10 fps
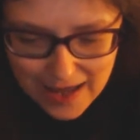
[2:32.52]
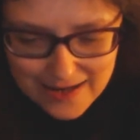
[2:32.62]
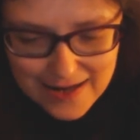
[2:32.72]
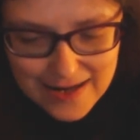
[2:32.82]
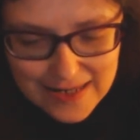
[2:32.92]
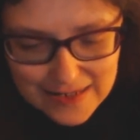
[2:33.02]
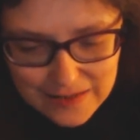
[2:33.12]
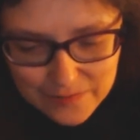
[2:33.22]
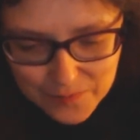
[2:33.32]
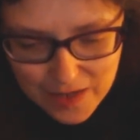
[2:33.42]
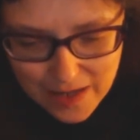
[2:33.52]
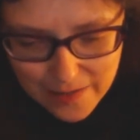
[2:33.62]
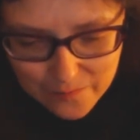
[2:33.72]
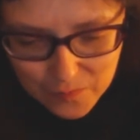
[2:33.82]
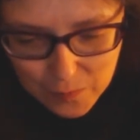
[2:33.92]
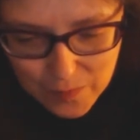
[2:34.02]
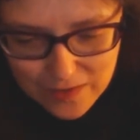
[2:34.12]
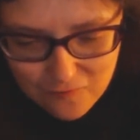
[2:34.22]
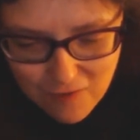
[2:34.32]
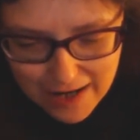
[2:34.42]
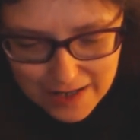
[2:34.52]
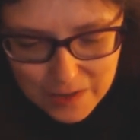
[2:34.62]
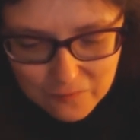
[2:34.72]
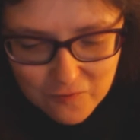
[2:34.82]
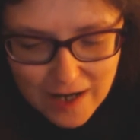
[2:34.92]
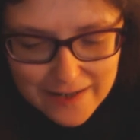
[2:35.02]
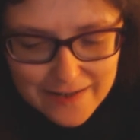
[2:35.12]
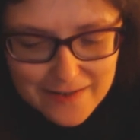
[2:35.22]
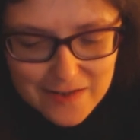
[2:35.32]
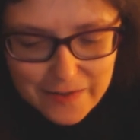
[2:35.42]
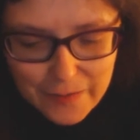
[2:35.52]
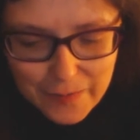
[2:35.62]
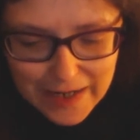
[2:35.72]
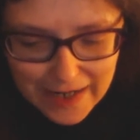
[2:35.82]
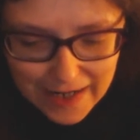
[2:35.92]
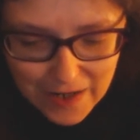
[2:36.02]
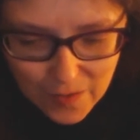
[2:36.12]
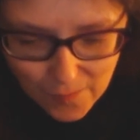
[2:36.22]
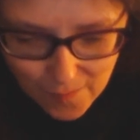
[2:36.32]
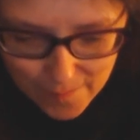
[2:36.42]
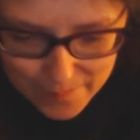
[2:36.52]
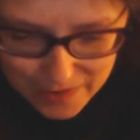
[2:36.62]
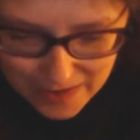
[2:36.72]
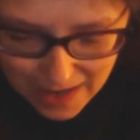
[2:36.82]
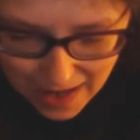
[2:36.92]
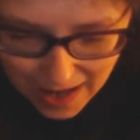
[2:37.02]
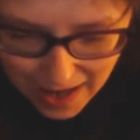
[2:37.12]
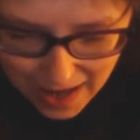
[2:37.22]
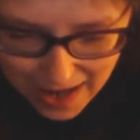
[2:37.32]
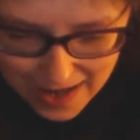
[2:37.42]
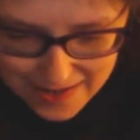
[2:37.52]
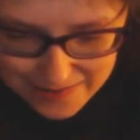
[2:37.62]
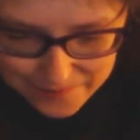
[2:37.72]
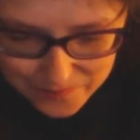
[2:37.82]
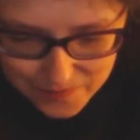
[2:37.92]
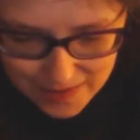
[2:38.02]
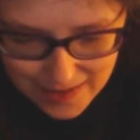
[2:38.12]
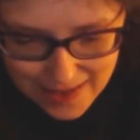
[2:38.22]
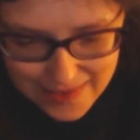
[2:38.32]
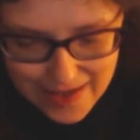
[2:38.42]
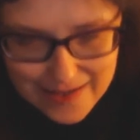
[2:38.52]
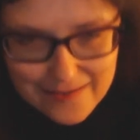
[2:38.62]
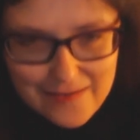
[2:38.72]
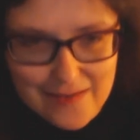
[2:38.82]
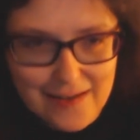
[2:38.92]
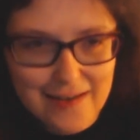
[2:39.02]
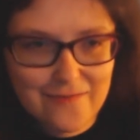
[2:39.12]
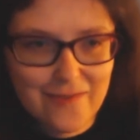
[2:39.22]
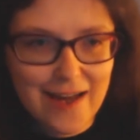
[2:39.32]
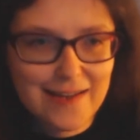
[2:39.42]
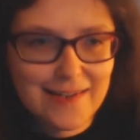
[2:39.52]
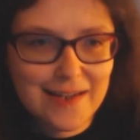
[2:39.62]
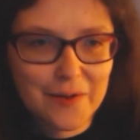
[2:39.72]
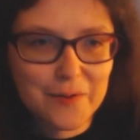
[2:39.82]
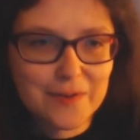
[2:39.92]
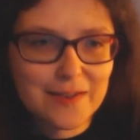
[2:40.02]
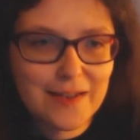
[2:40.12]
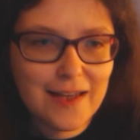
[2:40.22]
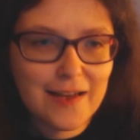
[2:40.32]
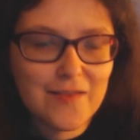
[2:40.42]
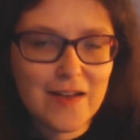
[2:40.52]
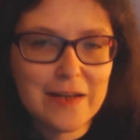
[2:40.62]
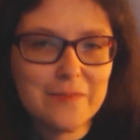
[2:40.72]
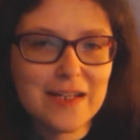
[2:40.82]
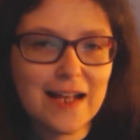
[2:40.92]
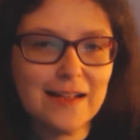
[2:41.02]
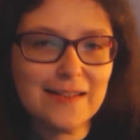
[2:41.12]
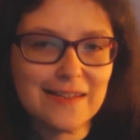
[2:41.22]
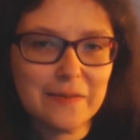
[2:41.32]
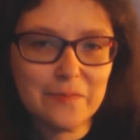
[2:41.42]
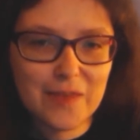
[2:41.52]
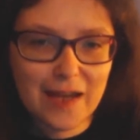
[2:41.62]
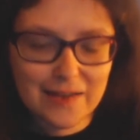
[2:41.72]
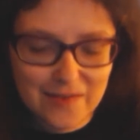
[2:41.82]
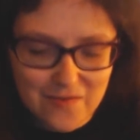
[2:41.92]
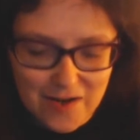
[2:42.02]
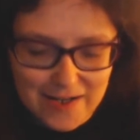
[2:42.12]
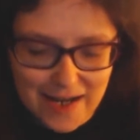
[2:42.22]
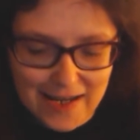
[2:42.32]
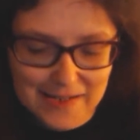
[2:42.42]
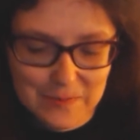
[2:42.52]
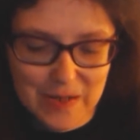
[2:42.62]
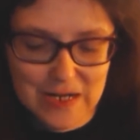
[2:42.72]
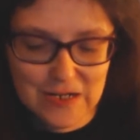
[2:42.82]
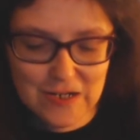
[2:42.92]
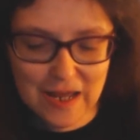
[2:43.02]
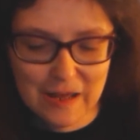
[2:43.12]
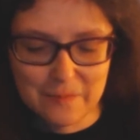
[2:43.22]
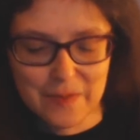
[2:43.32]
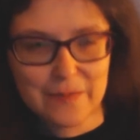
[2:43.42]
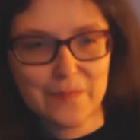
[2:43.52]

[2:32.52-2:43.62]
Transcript: And he's with Ryan, and Ryan's waking up, and then he finds out, Graham tells him that they're on a spaceship,